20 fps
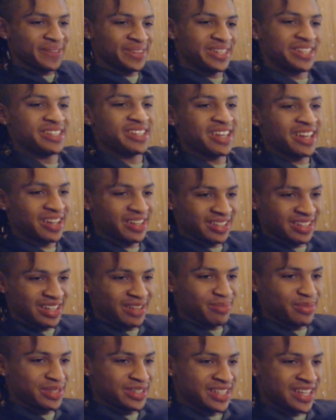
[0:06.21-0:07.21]
DJ
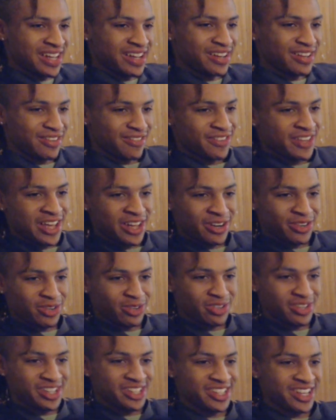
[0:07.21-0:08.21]
Akademiks, y'all y'all don't
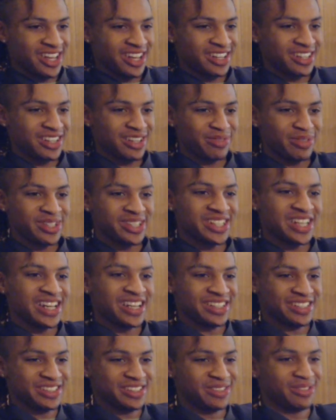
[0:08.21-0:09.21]
know DJ Akademiks,
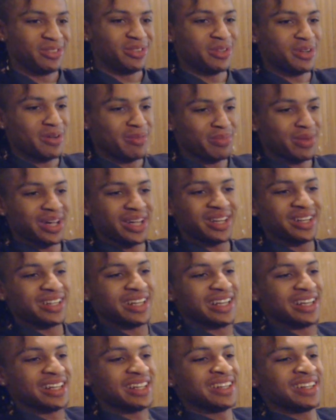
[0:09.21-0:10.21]
y'all sure know him by
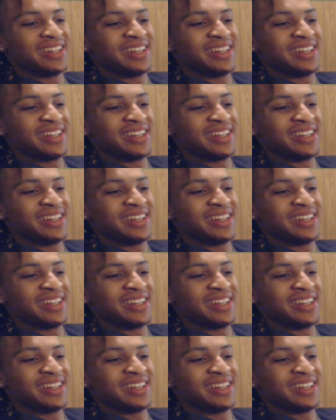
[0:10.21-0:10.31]
now.